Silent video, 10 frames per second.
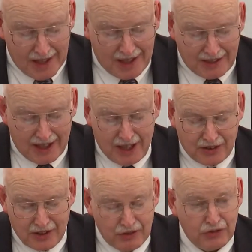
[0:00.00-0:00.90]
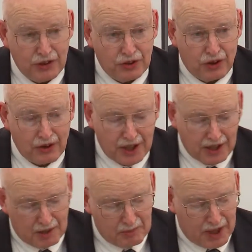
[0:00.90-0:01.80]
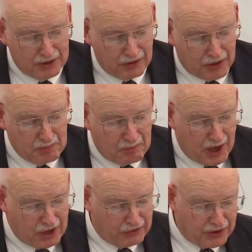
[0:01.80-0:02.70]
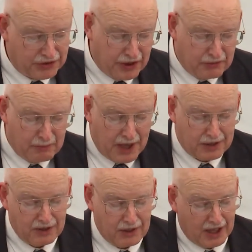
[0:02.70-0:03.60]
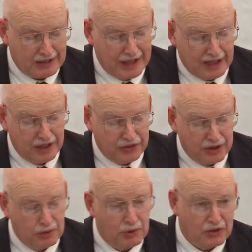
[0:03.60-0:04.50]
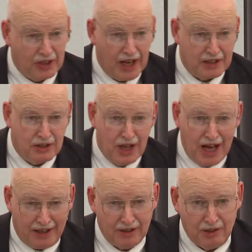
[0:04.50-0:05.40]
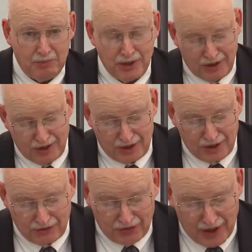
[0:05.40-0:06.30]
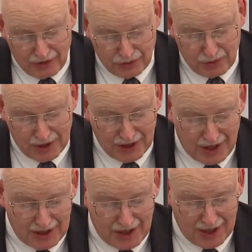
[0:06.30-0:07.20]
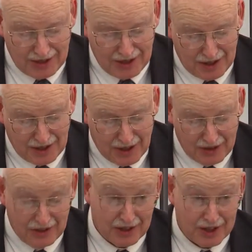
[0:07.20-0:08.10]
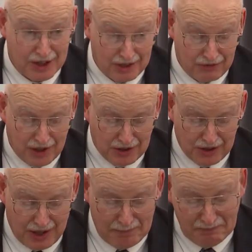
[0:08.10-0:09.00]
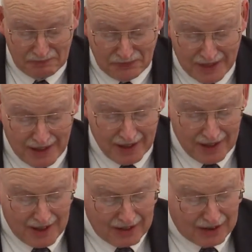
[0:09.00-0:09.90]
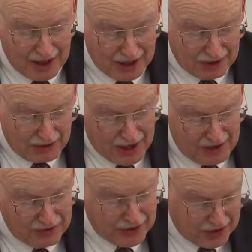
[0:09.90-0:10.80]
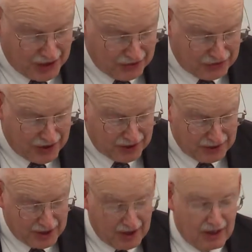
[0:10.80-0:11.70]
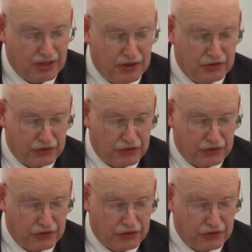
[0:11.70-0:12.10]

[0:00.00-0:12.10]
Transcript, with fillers: he takes inventory among the marvels of modern technology which had not appeared in 528 AD until he invented them the telegraph, the telephone, the